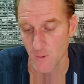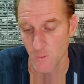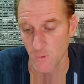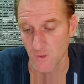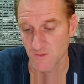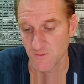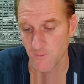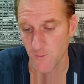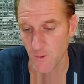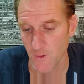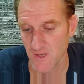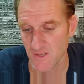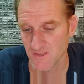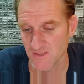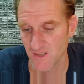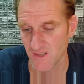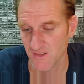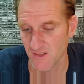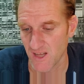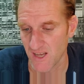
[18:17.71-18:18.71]
with
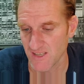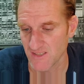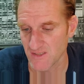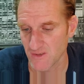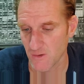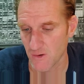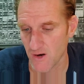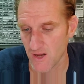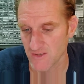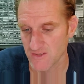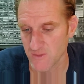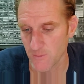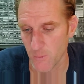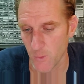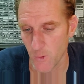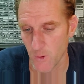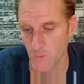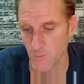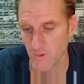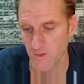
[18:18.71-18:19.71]
focus on lines across the
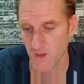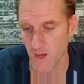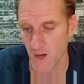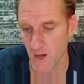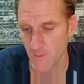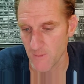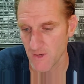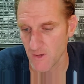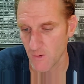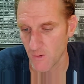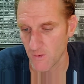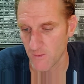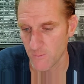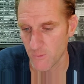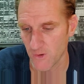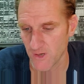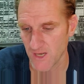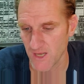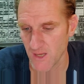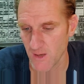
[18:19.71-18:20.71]
board with common goal of
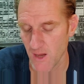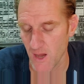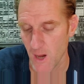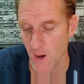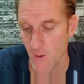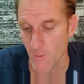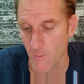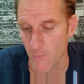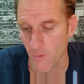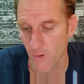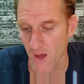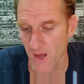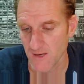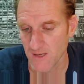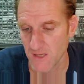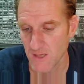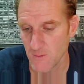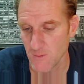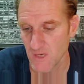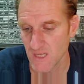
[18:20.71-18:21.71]
bringing
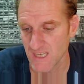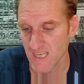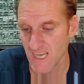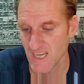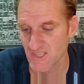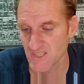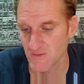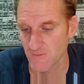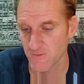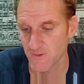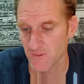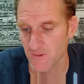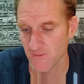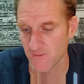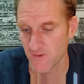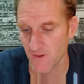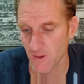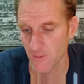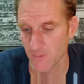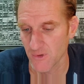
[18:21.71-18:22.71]
broad communication from
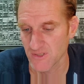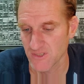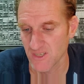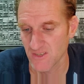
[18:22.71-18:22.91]
developers,